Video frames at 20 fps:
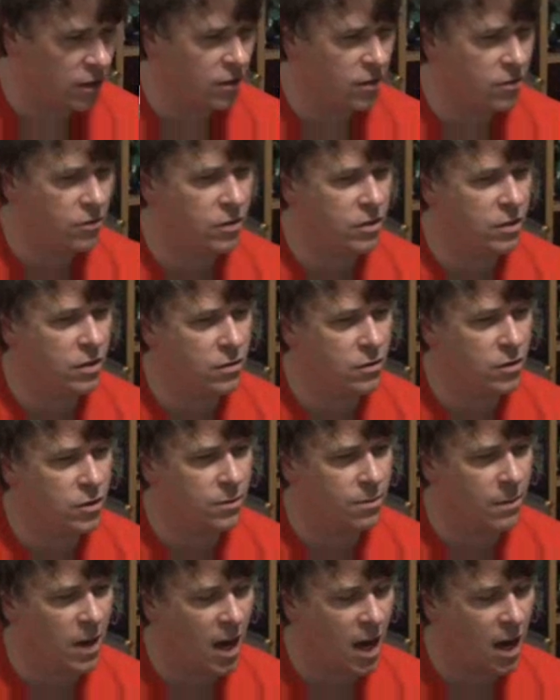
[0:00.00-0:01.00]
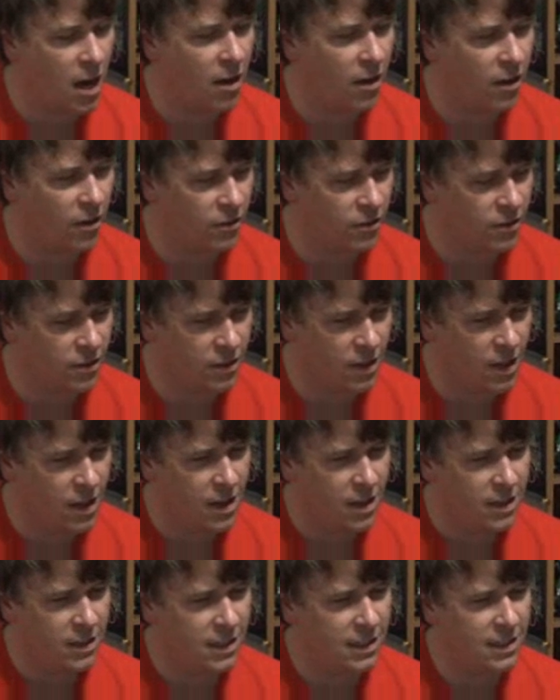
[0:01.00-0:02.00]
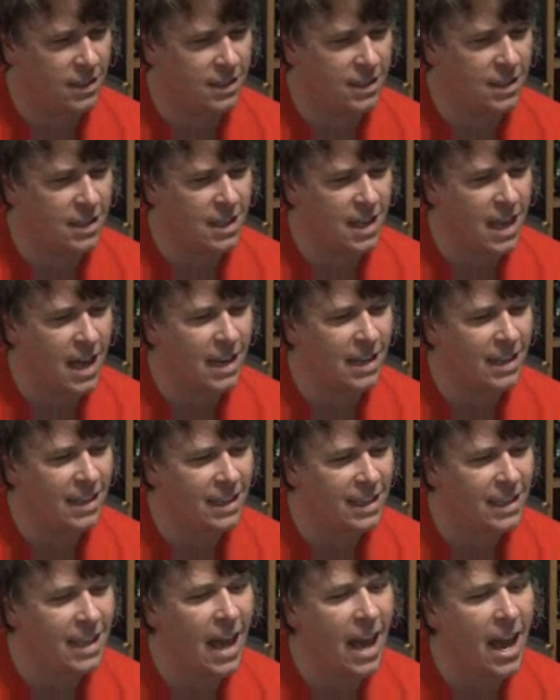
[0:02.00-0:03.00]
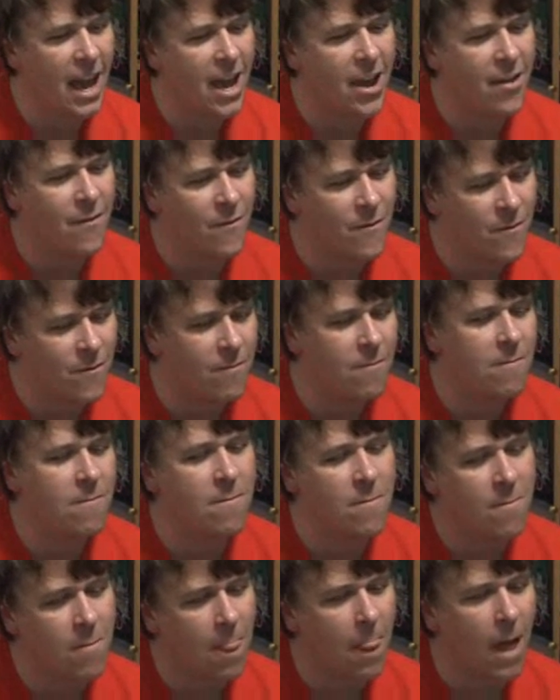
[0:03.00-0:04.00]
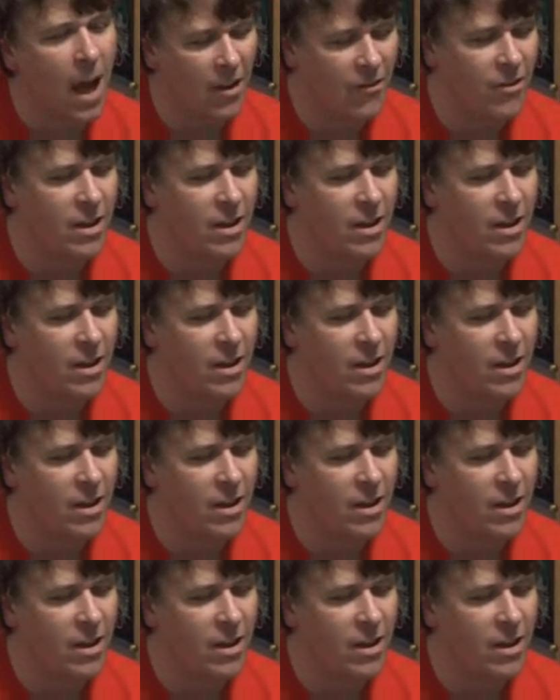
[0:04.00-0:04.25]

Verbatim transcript: and lose 2 smiles. Since this is at the end of the game, I